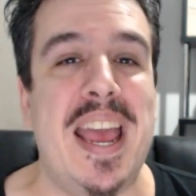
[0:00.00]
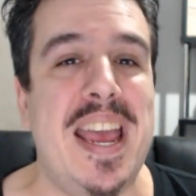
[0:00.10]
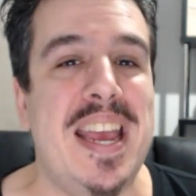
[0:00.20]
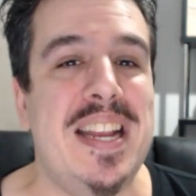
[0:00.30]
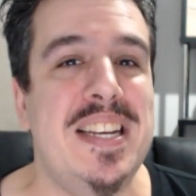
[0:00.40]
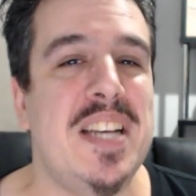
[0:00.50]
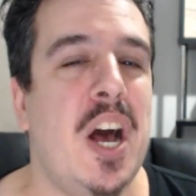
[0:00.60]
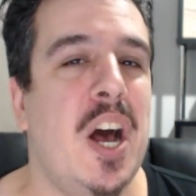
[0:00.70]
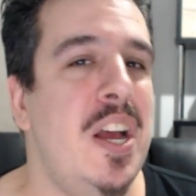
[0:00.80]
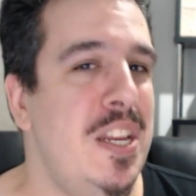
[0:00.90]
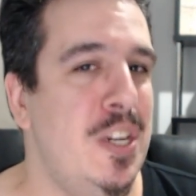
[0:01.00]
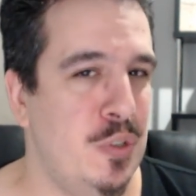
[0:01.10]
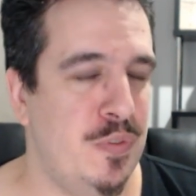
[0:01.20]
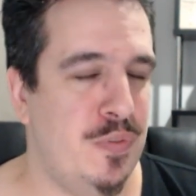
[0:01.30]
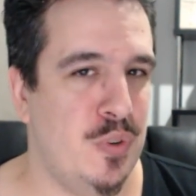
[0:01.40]
And I
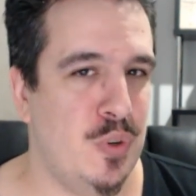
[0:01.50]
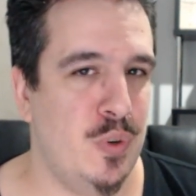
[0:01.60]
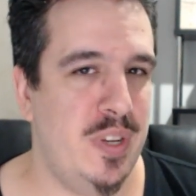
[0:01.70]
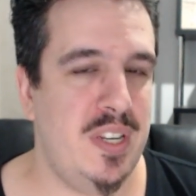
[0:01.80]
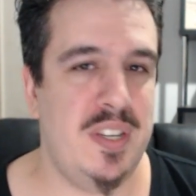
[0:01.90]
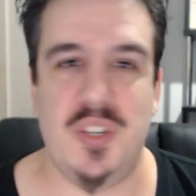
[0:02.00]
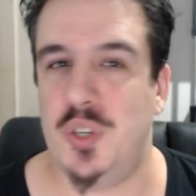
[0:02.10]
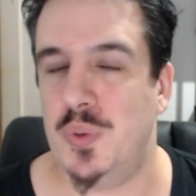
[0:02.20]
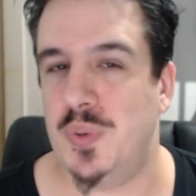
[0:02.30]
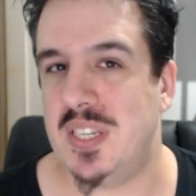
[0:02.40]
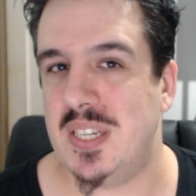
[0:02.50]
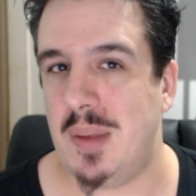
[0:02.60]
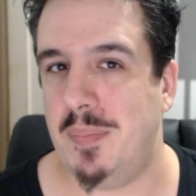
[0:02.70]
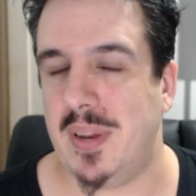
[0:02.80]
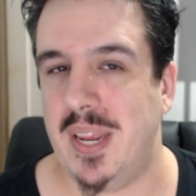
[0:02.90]
look forward to
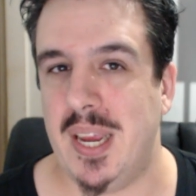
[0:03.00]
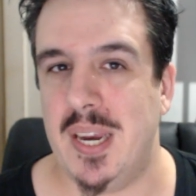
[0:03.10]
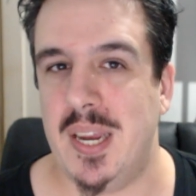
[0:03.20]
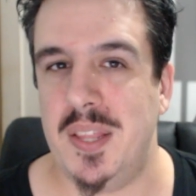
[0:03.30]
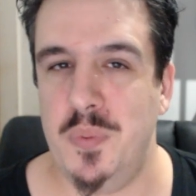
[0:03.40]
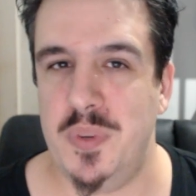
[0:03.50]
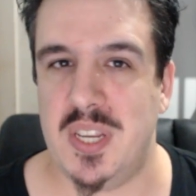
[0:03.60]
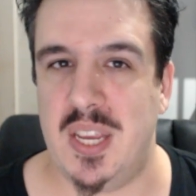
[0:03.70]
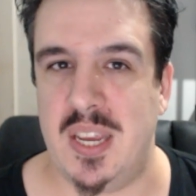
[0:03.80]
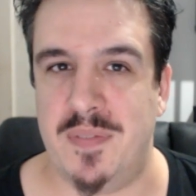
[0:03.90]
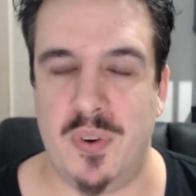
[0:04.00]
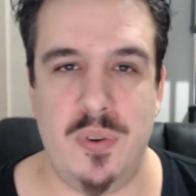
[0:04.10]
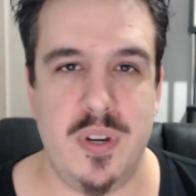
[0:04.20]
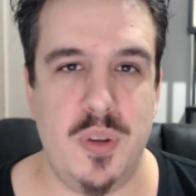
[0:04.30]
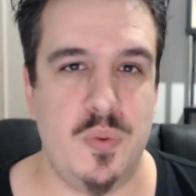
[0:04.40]
sampling another whiskey for
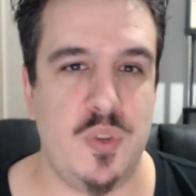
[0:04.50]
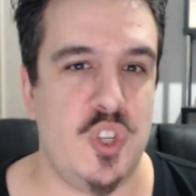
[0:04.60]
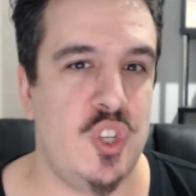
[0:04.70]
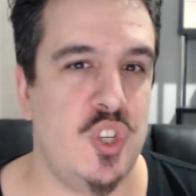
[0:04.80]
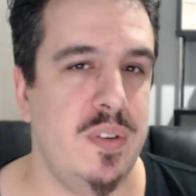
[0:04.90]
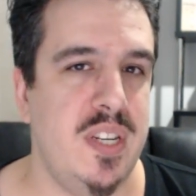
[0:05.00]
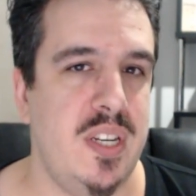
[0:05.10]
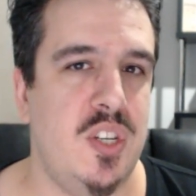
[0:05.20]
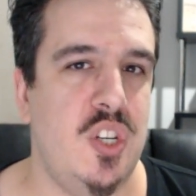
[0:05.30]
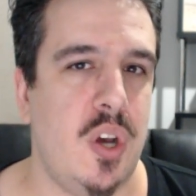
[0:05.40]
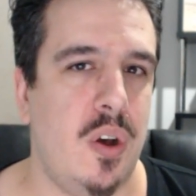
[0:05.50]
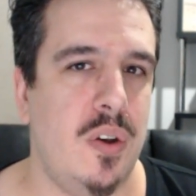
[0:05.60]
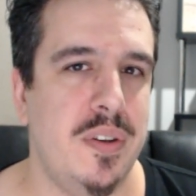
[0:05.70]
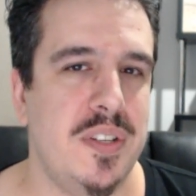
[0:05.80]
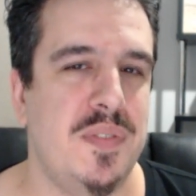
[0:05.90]
all you salty
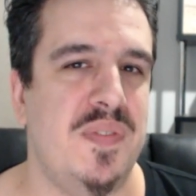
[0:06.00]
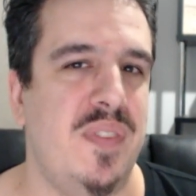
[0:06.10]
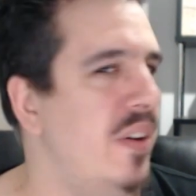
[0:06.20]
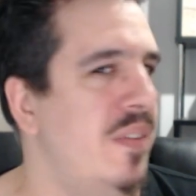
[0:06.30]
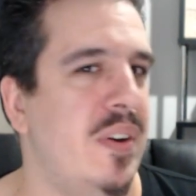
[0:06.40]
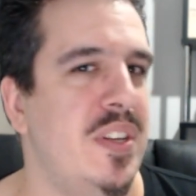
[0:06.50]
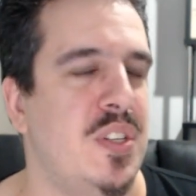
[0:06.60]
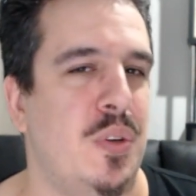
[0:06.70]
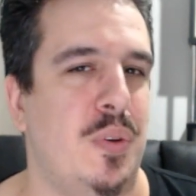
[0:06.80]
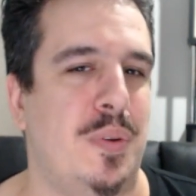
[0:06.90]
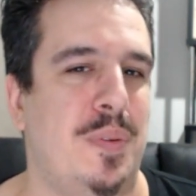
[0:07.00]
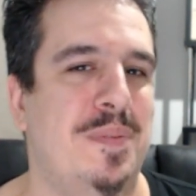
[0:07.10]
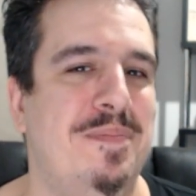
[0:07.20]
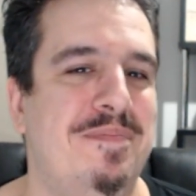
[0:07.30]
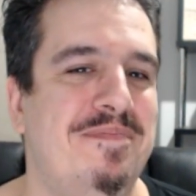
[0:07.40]
dogs very, very soon.